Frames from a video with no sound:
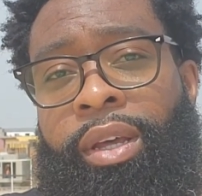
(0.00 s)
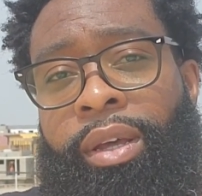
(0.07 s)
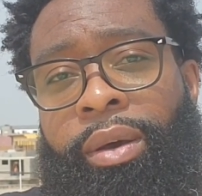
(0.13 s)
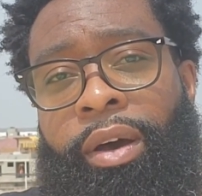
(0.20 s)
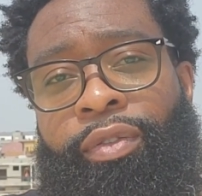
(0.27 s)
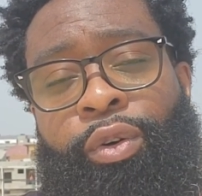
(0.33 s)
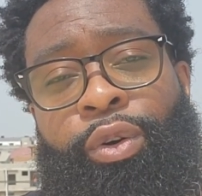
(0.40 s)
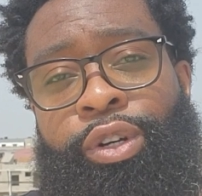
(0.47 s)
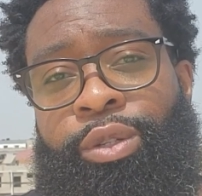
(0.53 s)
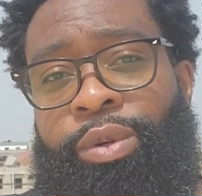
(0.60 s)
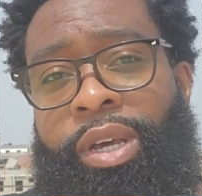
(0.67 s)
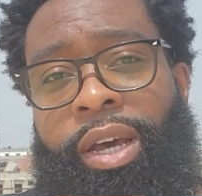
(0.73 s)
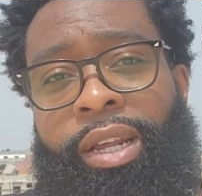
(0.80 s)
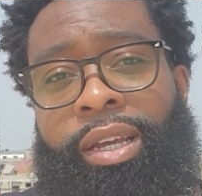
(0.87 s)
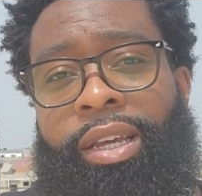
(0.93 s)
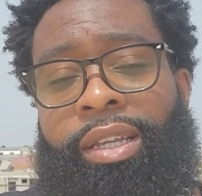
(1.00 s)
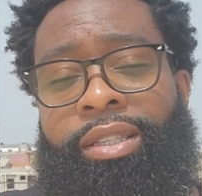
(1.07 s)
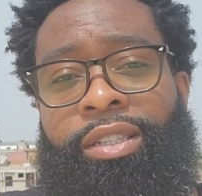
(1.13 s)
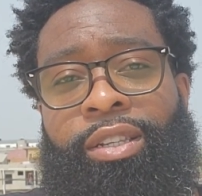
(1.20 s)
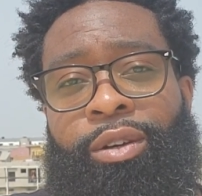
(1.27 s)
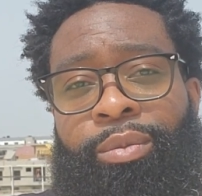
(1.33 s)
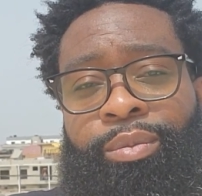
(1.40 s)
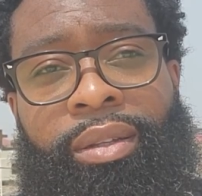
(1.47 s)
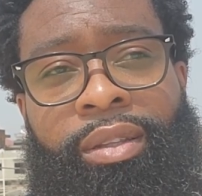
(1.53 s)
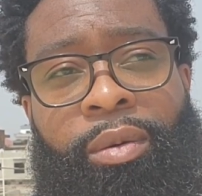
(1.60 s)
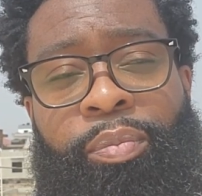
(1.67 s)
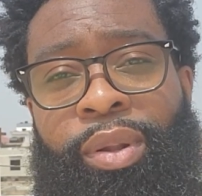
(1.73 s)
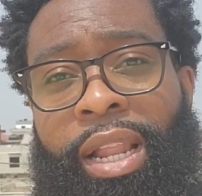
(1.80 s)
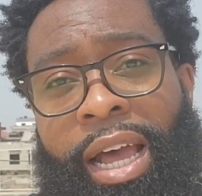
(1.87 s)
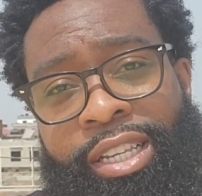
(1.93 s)
Of course, we got to get the
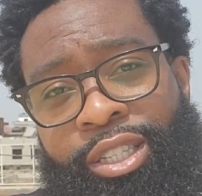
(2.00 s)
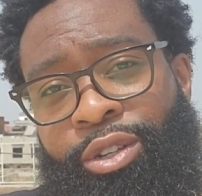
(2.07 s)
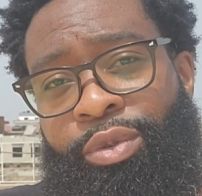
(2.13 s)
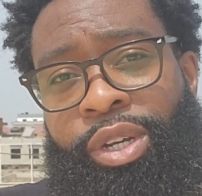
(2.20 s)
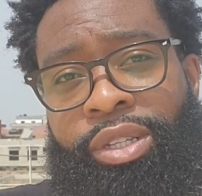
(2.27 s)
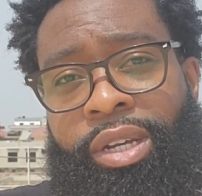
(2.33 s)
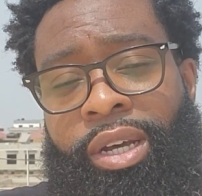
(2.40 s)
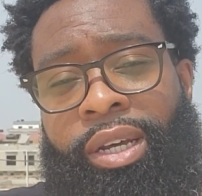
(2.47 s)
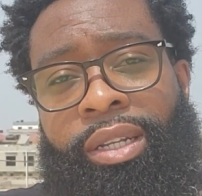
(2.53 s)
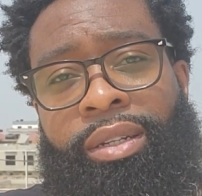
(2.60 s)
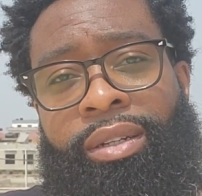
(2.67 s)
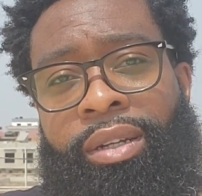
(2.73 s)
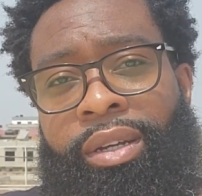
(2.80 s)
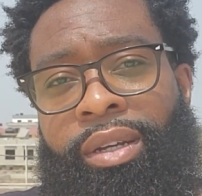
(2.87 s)
plastering done.